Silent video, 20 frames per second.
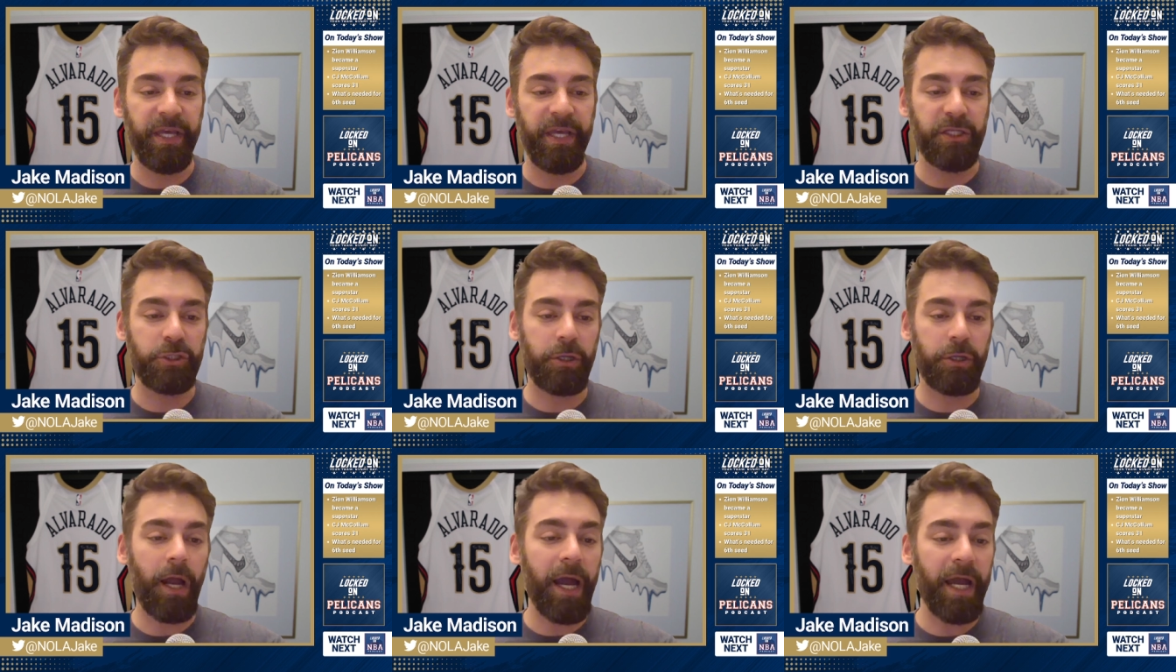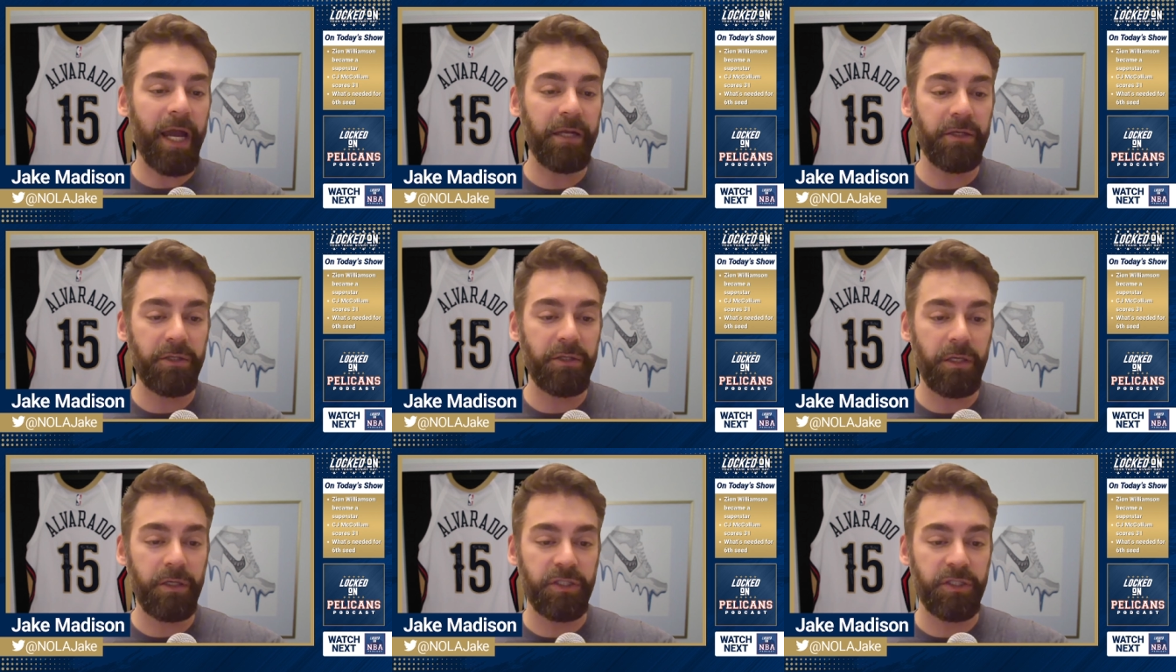They
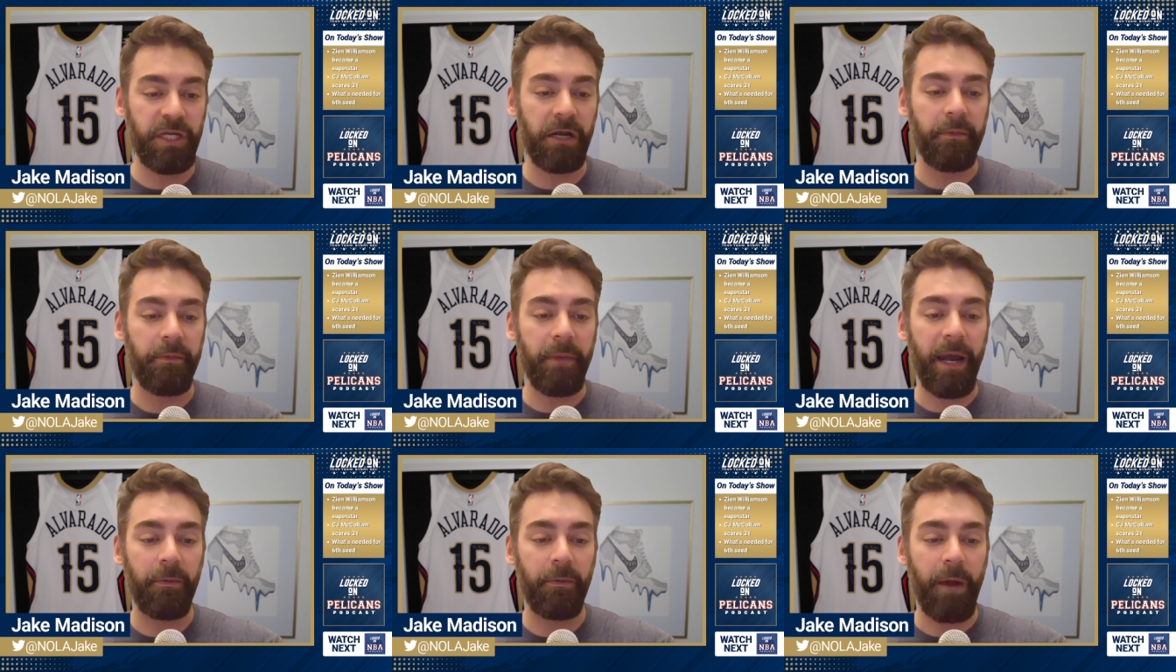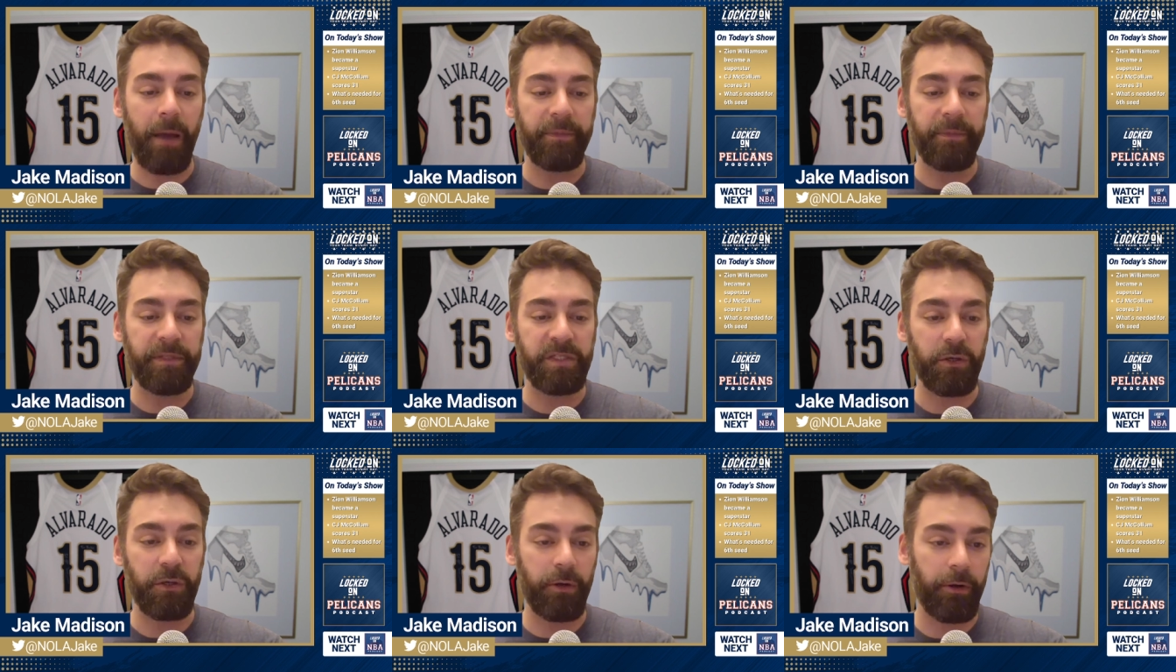tried Jeremiah
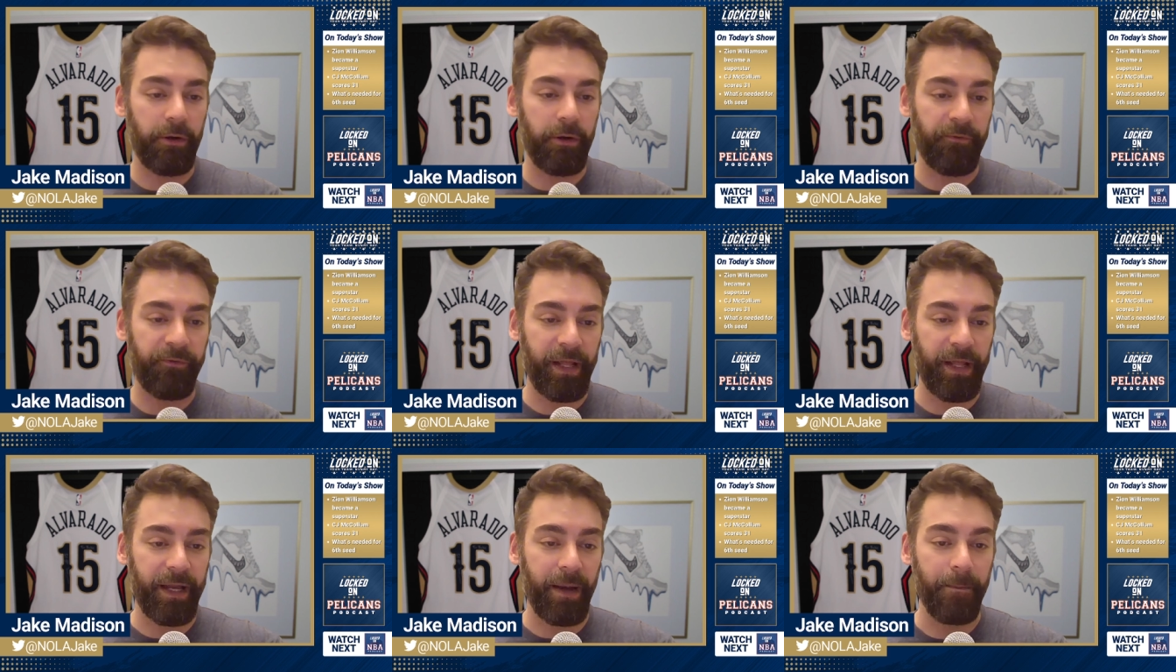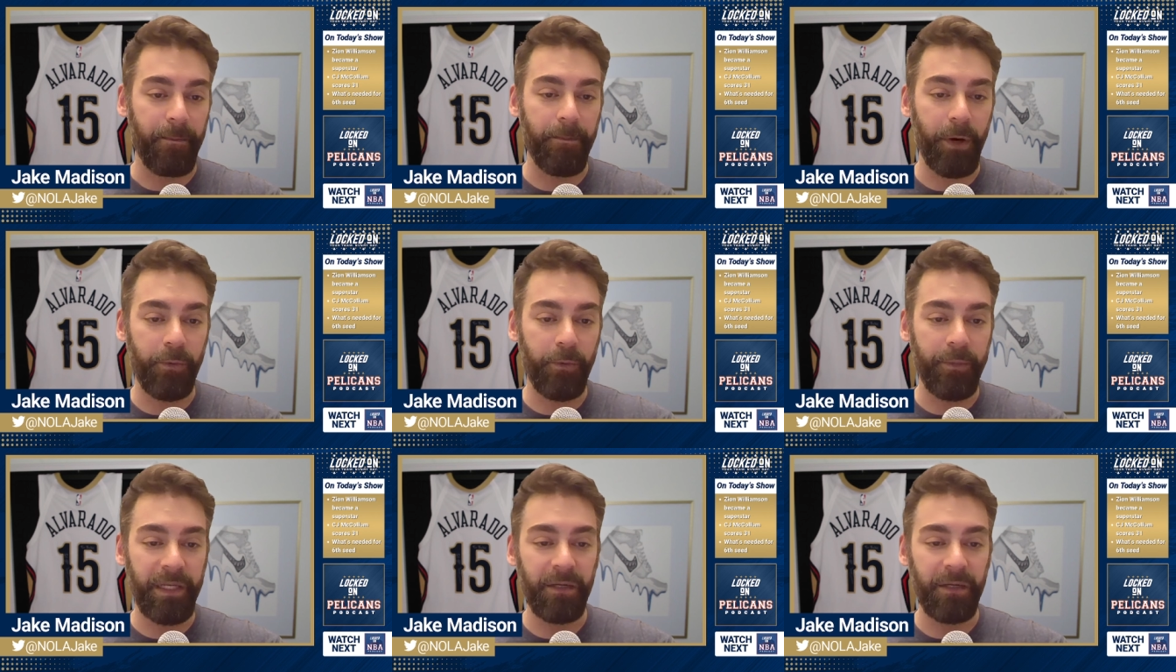Robinson Earl for like a
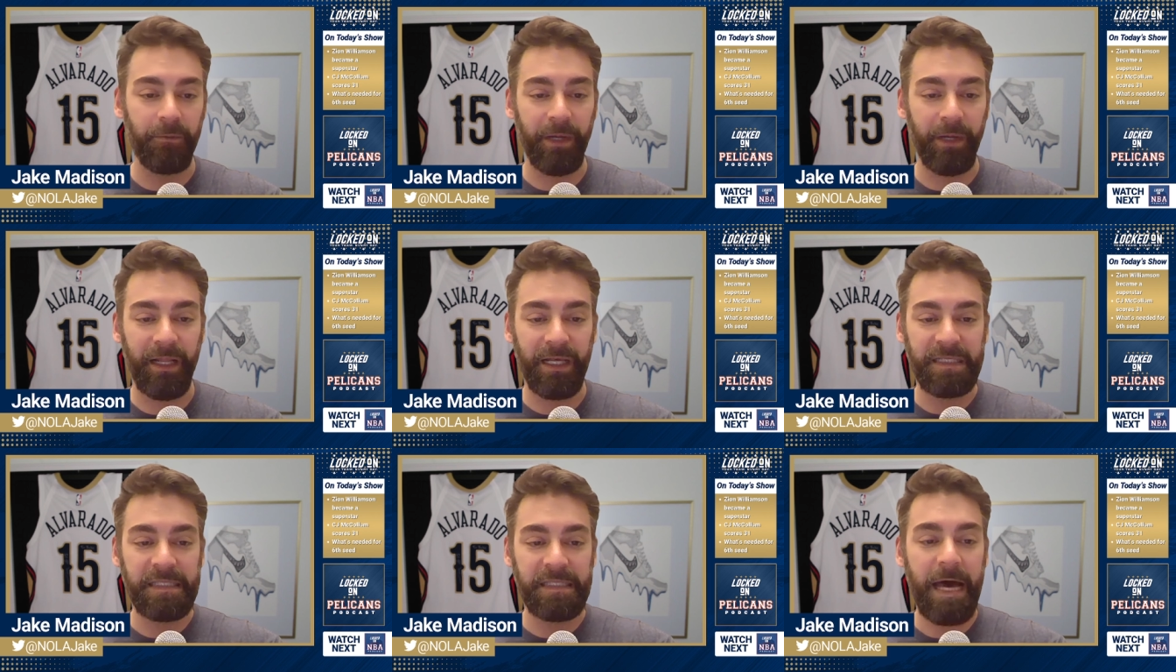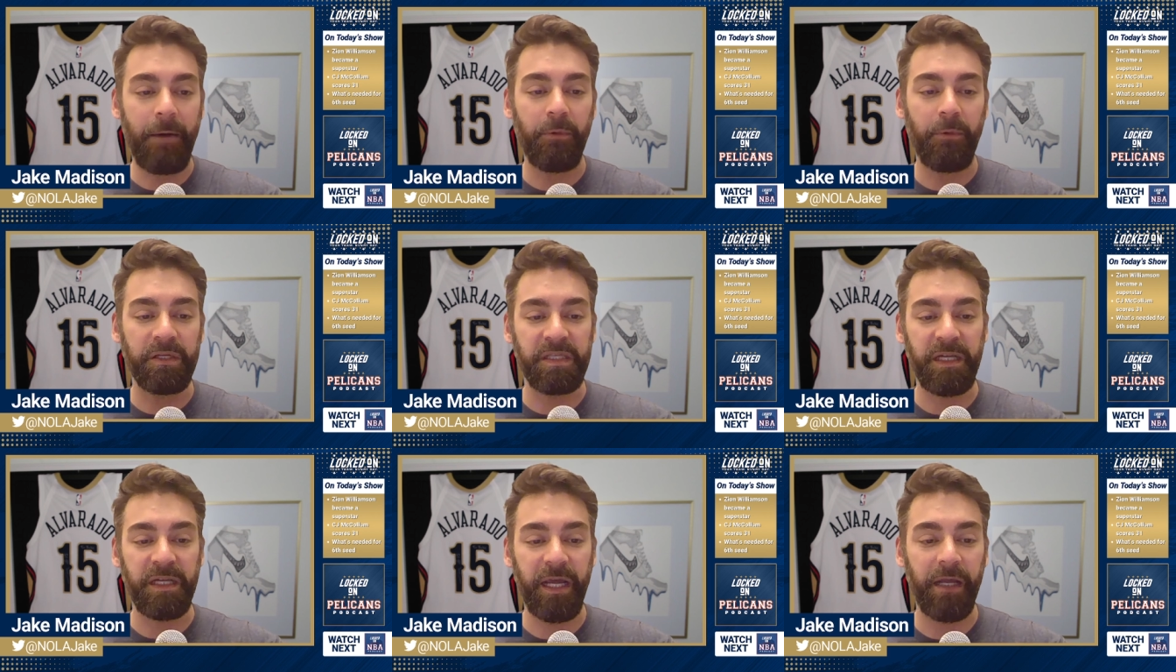moment and realized that
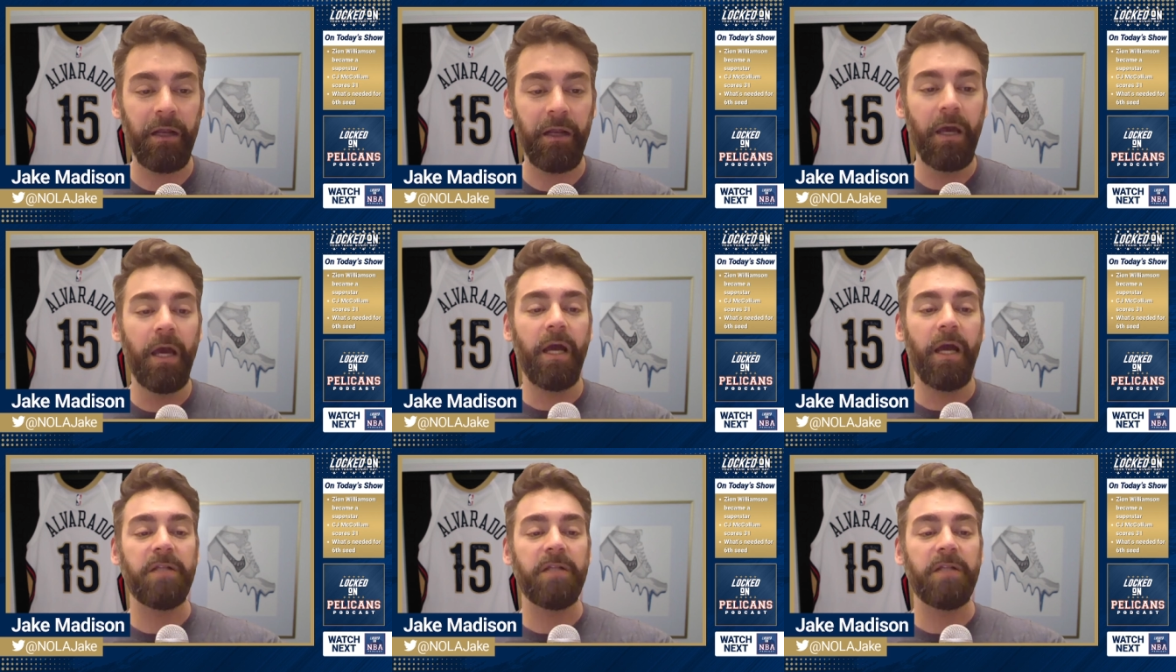wasn't it.